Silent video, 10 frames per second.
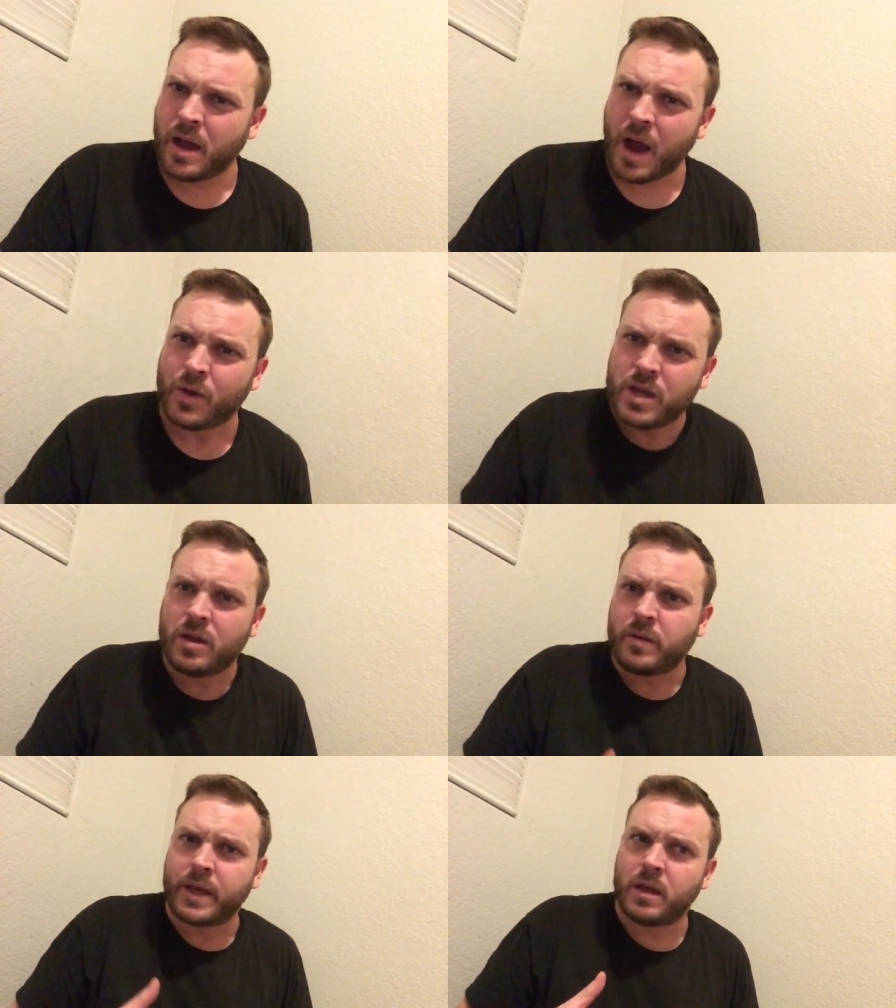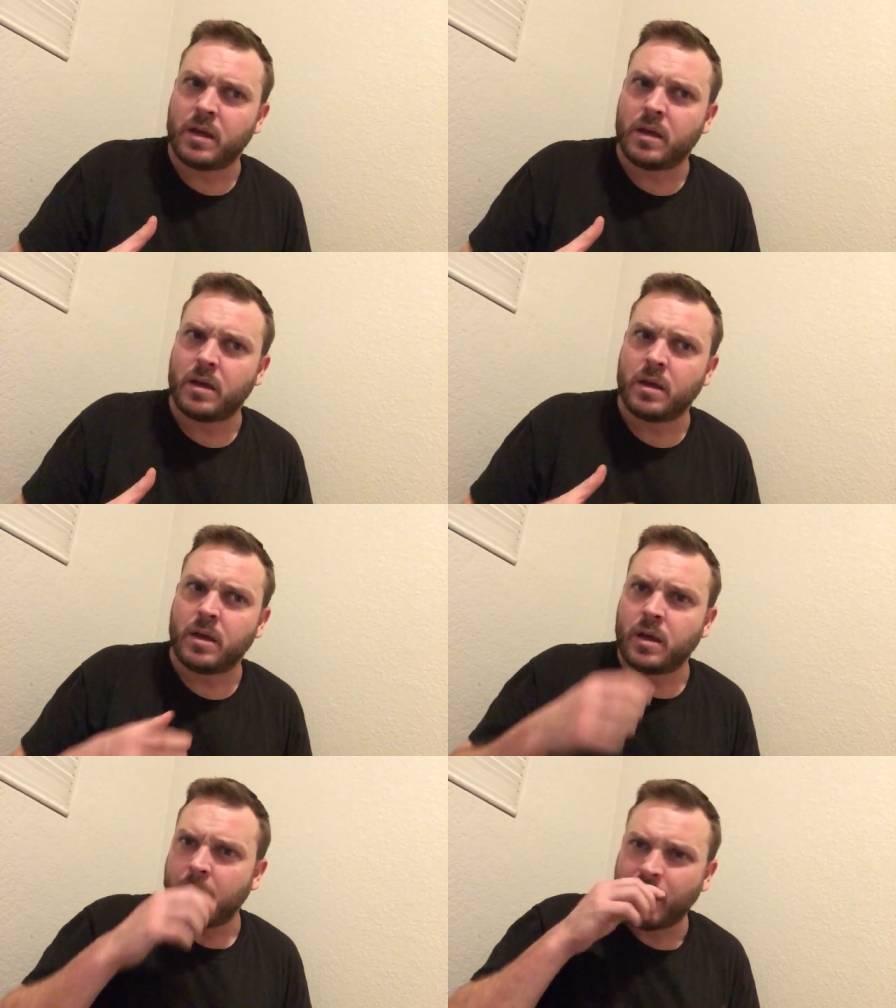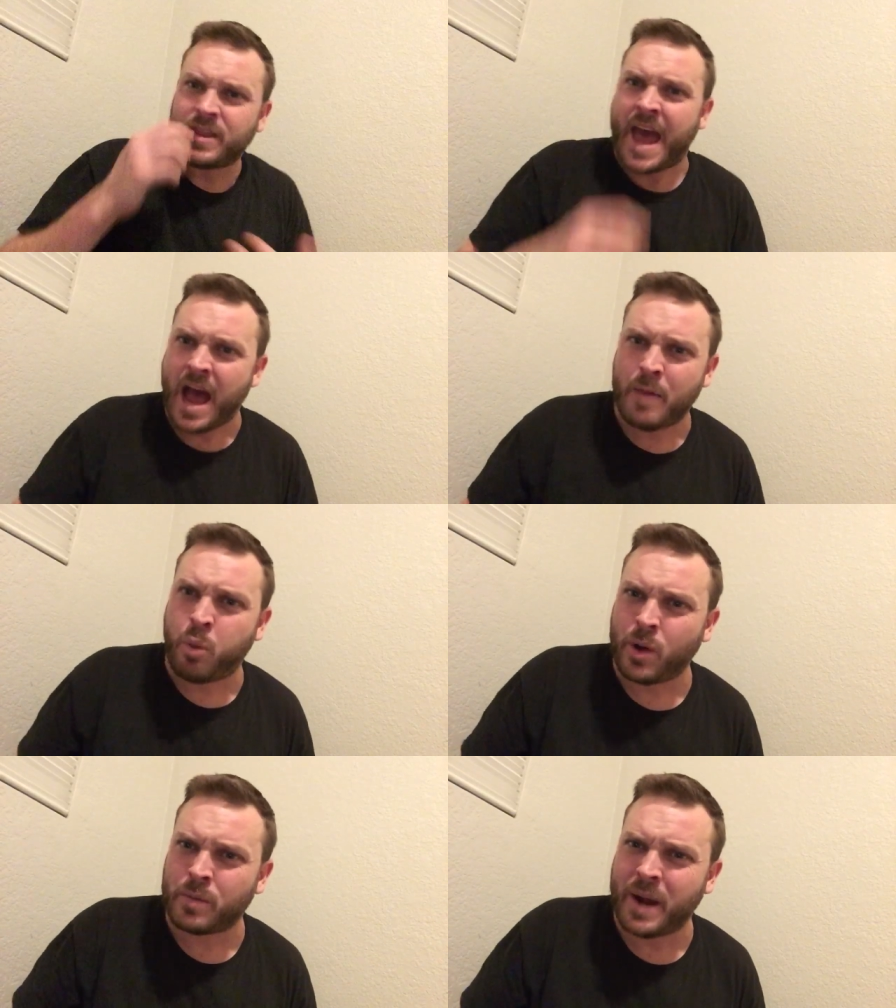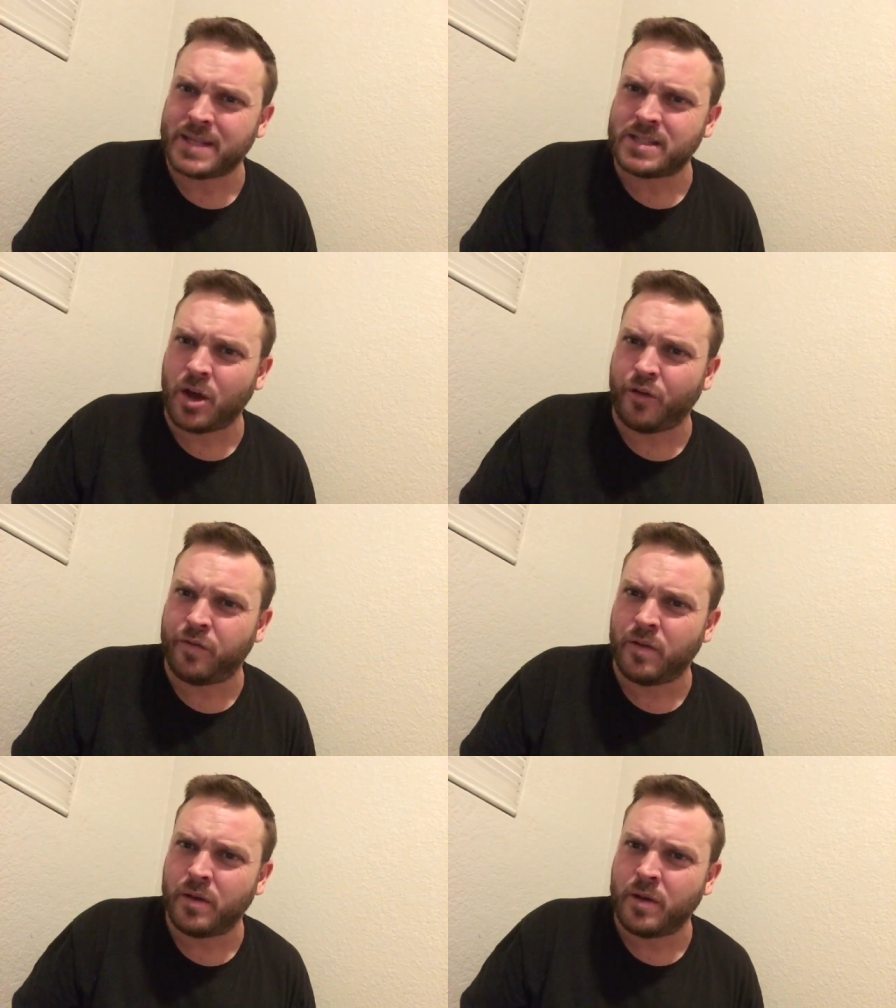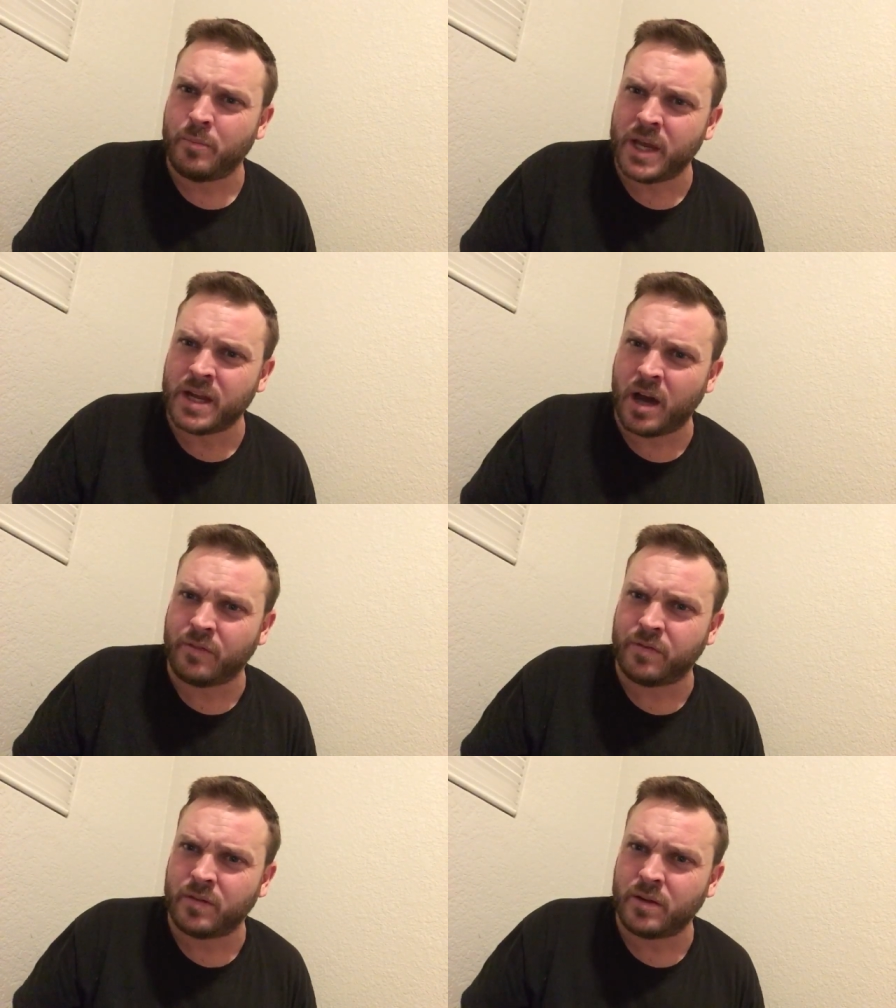How can the pointer by itself be enough?